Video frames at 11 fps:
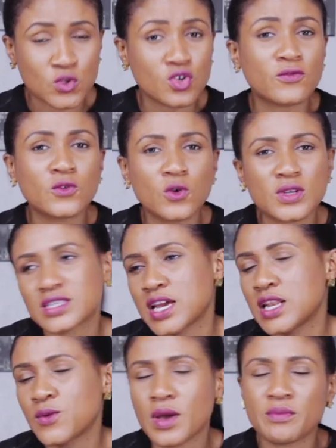Soft loan is
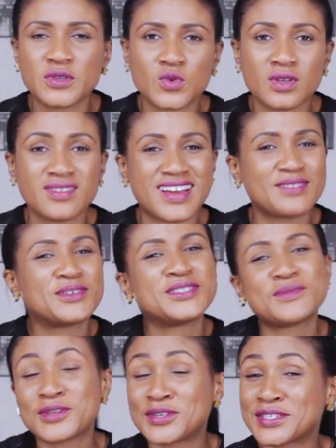anywhere between,
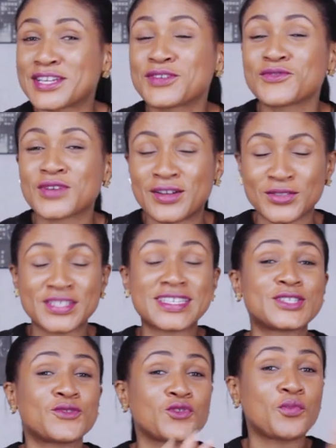depending on the
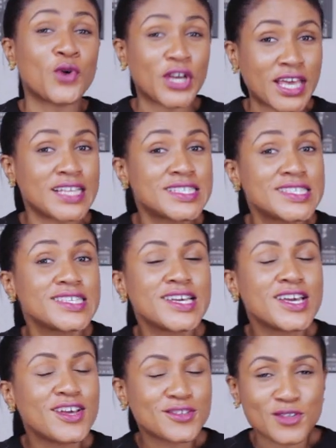size of your pocket.
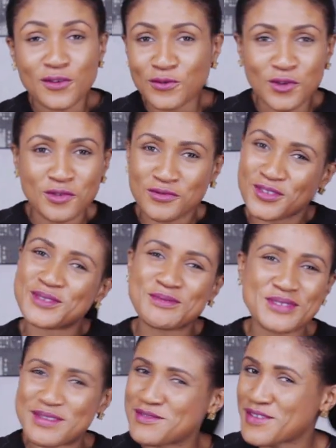Soft loan for some
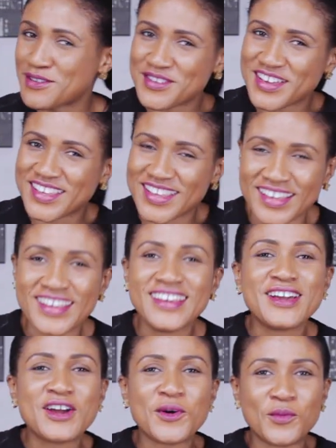people can be 500K.
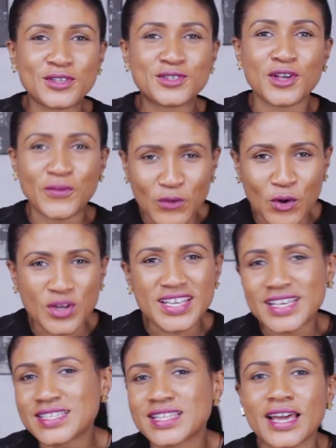But soft loan
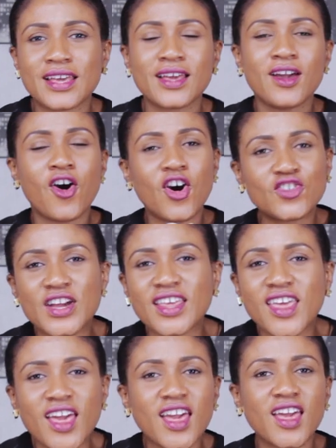is like
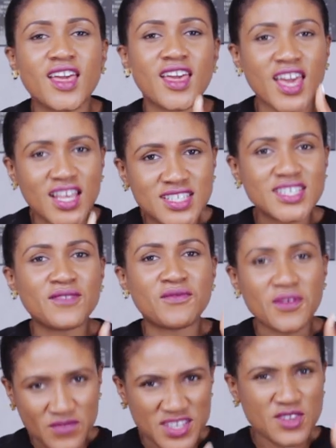100K, 80,
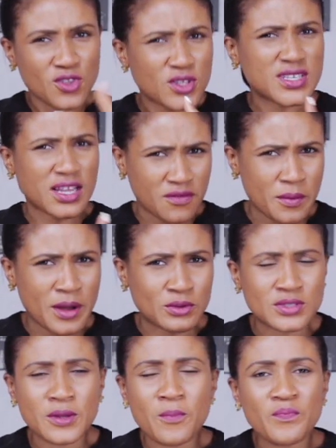50, you know, those kind of
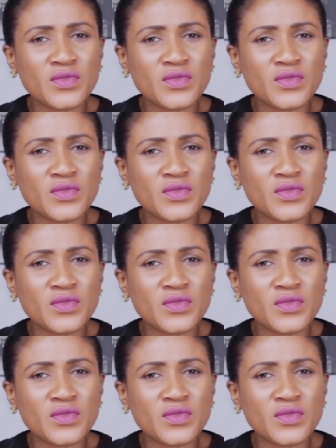amounts.